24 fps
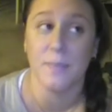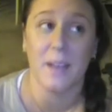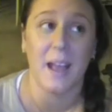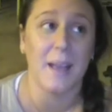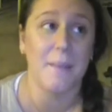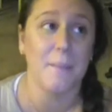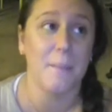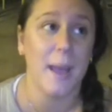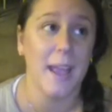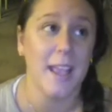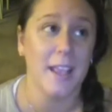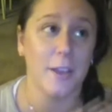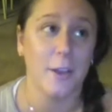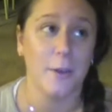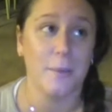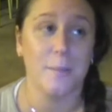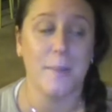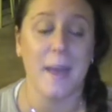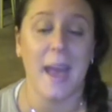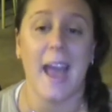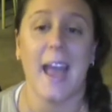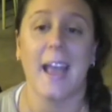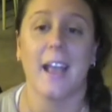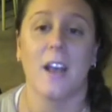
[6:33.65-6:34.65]
I might go
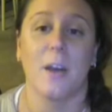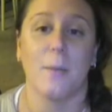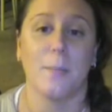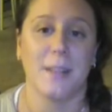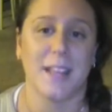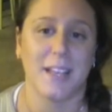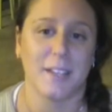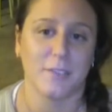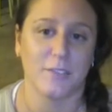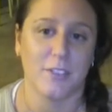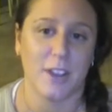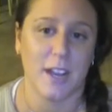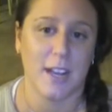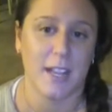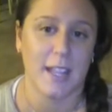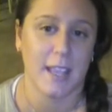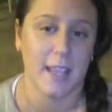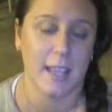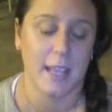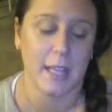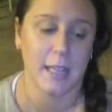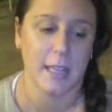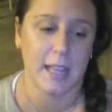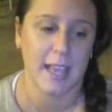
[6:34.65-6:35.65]
back on Black Friday
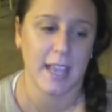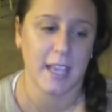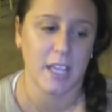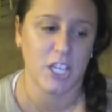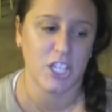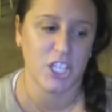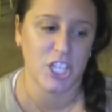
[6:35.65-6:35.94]
and get like